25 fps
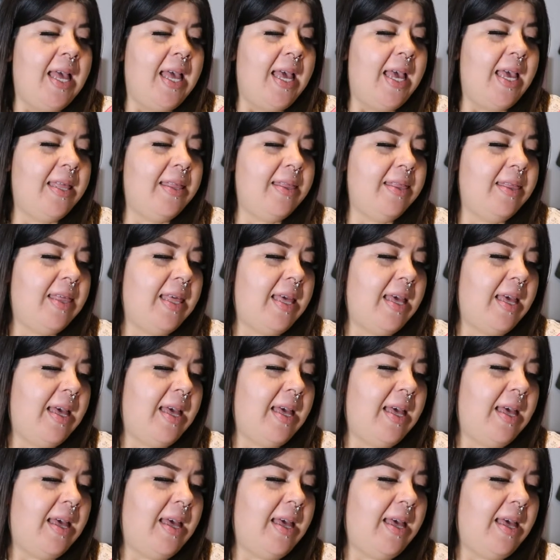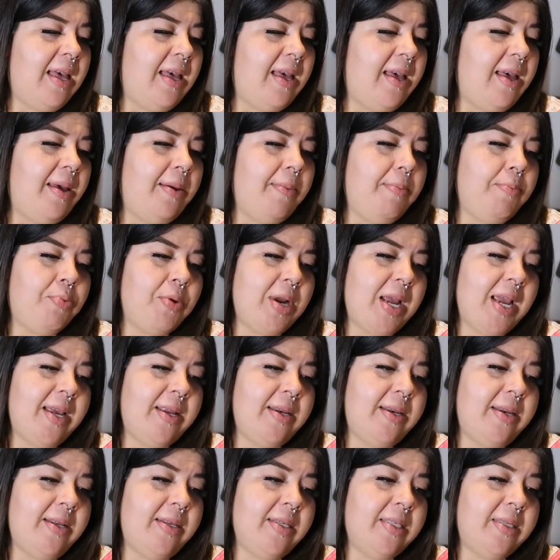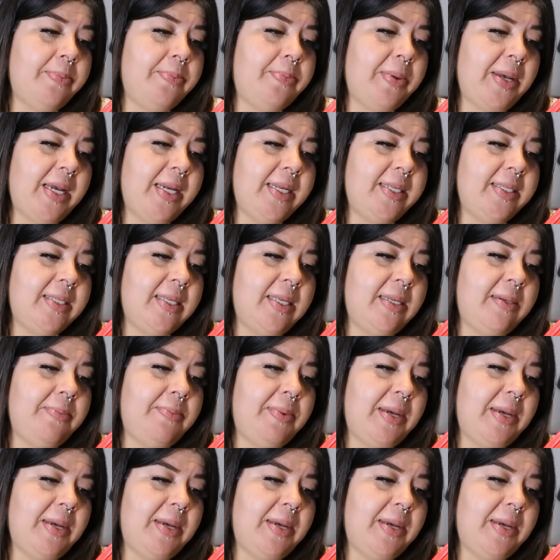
and the brand is Bison,